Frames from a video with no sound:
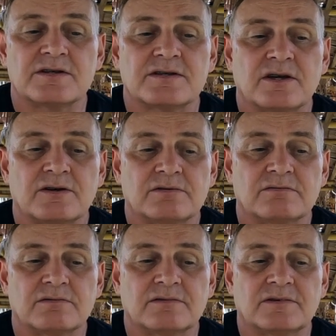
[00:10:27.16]
So
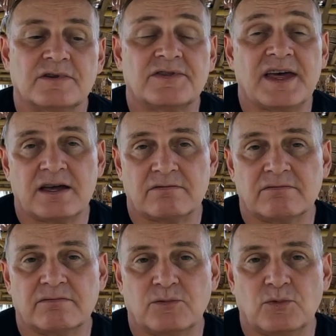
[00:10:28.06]
that
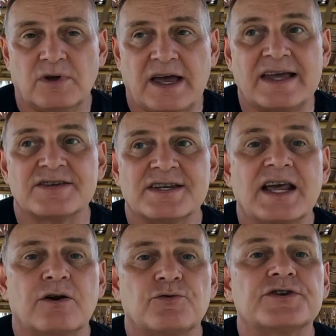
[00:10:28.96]
has
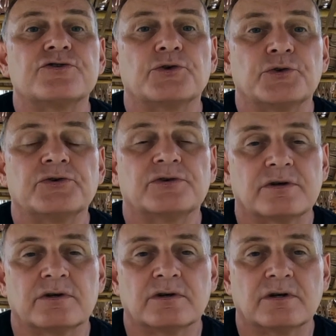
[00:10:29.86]
now reduced
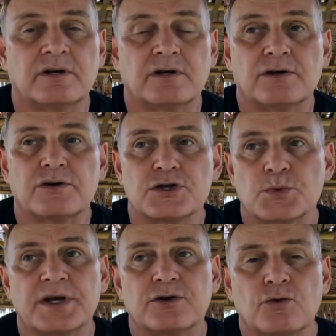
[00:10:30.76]

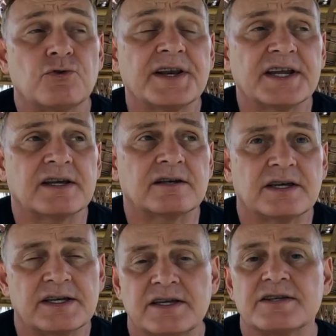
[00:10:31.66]
because we're not running
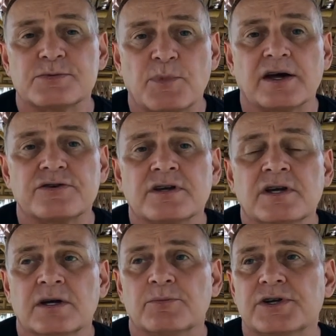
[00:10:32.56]
it as much.
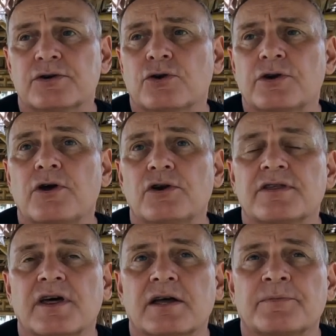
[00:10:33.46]
But not
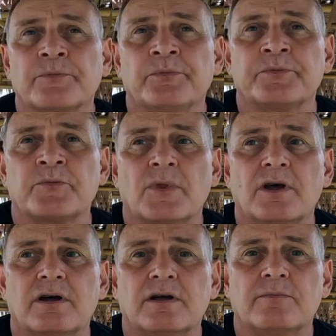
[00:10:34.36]
only that,
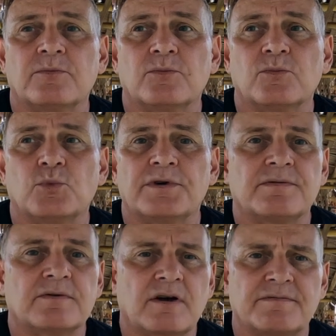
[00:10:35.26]
we've
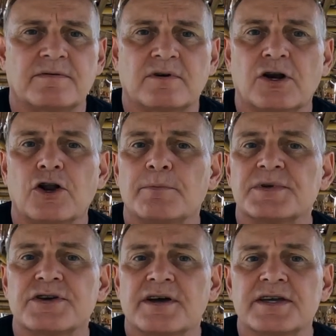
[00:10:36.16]

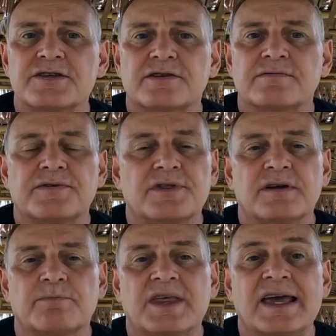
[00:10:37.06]
climatized for
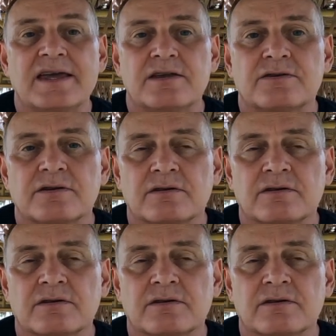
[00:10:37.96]
the heat,